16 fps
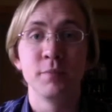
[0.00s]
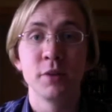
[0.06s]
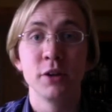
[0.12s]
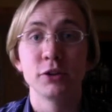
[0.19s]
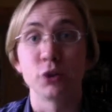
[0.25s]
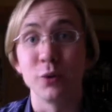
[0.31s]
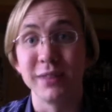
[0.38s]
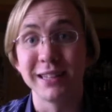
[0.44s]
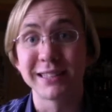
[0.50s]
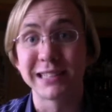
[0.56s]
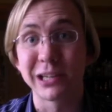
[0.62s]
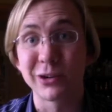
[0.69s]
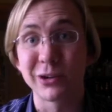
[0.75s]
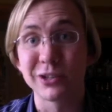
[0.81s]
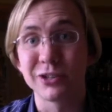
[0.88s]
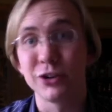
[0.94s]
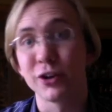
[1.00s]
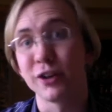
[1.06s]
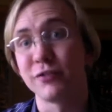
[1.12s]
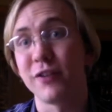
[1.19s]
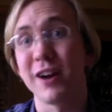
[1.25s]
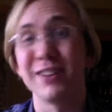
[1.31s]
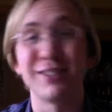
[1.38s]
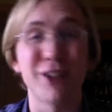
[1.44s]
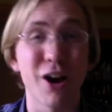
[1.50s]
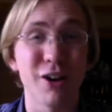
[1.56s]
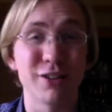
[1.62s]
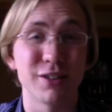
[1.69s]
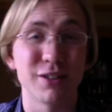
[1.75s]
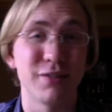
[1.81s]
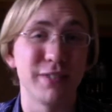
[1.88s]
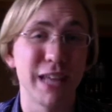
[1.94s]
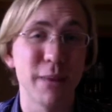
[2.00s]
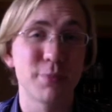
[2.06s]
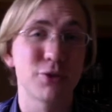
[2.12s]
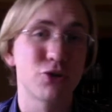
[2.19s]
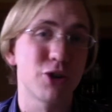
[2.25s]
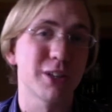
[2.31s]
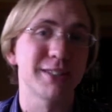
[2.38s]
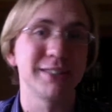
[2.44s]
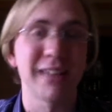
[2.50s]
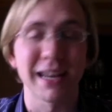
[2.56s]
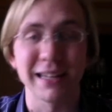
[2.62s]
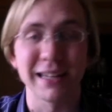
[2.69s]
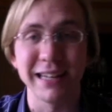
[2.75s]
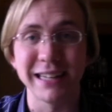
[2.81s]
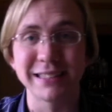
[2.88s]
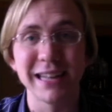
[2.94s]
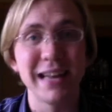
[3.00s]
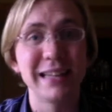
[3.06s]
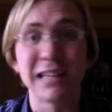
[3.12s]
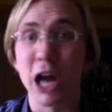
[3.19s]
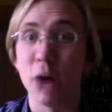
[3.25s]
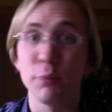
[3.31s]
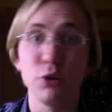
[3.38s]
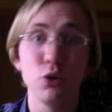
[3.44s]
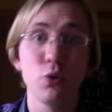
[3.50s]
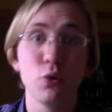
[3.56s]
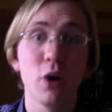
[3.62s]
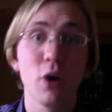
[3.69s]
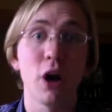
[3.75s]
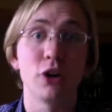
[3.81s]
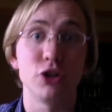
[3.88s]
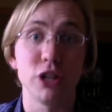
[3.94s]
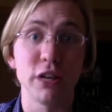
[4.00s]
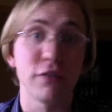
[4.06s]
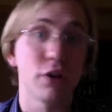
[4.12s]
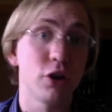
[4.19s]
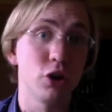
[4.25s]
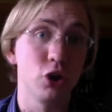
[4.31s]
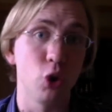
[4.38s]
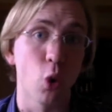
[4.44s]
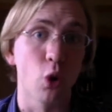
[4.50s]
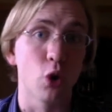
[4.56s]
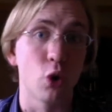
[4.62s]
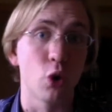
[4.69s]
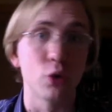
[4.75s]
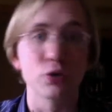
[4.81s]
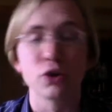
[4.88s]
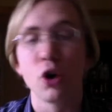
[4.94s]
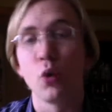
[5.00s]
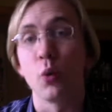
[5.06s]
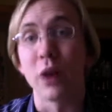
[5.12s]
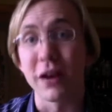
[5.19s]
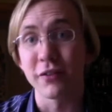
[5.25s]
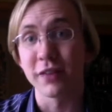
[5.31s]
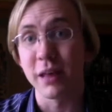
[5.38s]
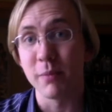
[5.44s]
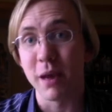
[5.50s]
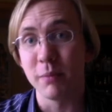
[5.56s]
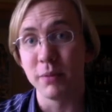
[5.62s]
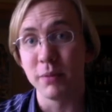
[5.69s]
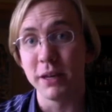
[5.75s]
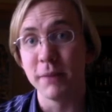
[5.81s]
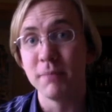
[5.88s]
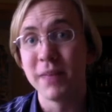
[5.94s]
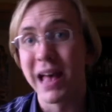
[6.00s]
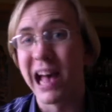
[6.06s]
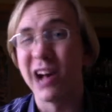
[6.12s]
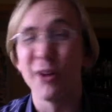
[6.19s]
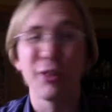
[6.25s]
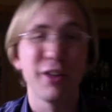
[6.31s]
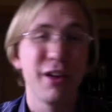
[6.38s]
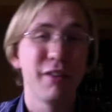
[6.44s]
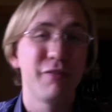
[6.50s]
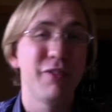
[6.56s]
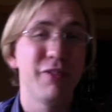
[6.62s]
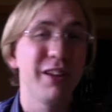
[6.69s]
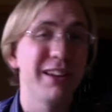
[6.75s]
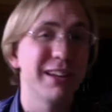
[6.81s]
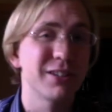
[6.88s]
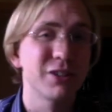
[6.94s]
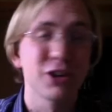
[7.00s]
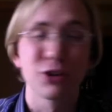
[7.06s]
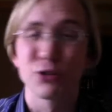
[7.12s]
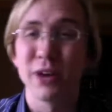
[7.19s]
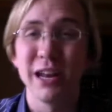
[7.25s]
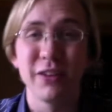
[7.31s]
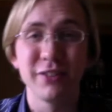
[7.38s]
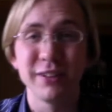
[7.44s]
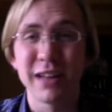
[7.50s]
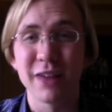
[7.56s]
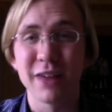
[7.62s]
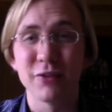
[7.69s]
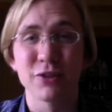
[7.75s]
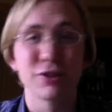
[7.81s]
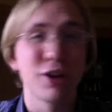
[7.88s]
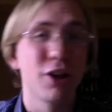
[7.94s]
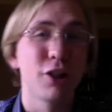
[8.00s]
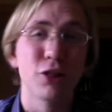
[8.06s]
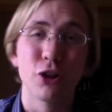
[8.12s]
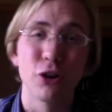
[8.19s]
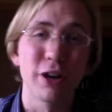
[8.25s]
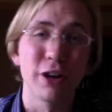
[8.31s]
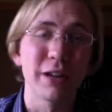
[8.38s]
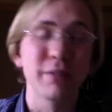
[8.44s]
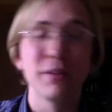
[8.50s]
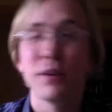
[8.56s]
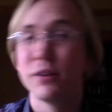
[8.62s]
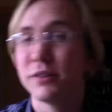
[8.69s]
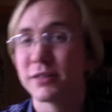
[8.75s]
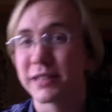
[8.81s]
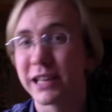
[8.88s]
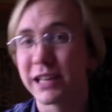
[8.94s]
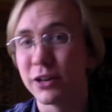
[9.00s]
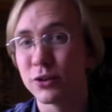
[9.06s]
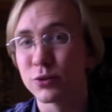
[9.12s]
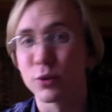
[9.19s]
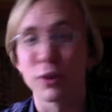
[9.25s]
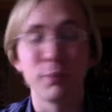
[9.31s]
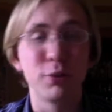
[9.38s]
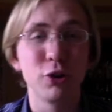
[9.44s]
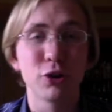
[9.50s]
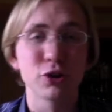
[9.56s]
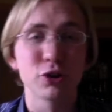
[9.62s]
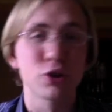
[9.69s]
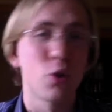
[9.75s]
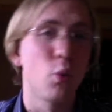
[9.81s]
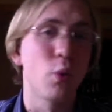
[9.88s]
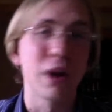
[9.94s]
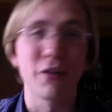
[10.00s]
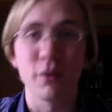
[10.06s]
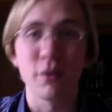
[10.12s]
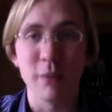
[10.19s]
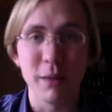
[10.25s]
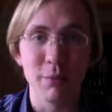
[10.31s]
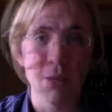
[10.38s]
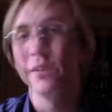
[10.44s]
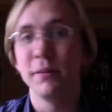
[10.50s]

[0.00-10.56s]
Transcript: So in this series, you're going to find tons of tips, tricks, and techniques to help you achieve your goals, whatever they may be: health, fitness, creative endeavors, learning, skills with computers, whatever it may be.